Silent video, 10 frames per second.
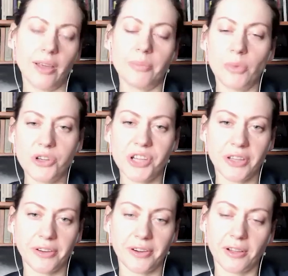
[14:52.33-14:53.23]
more
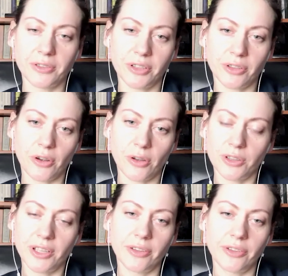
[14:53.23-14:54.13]
general, not
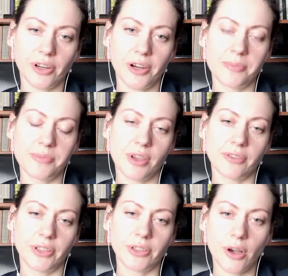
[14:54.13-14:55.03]
only in terms
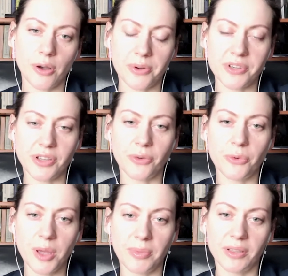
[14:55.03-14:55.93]
of encouraging
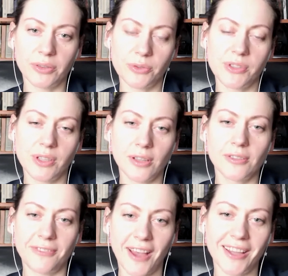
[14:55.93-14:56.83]
women to still
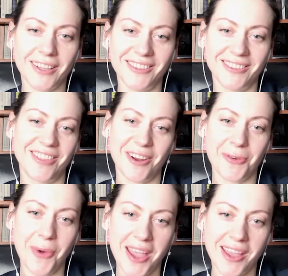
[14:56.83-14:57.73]
find their
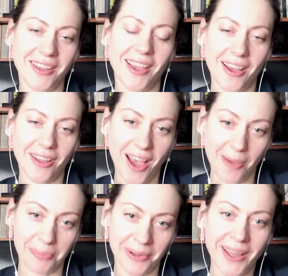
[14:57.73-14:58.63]
way
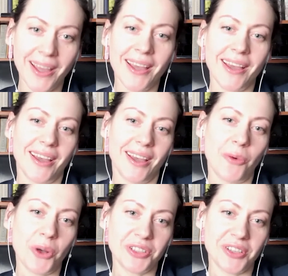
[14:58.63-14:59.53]
up.
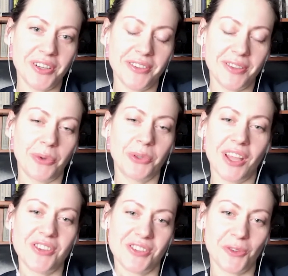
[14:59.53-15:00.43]
What are the
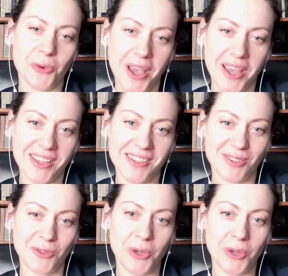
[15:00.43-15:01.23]
potential ways to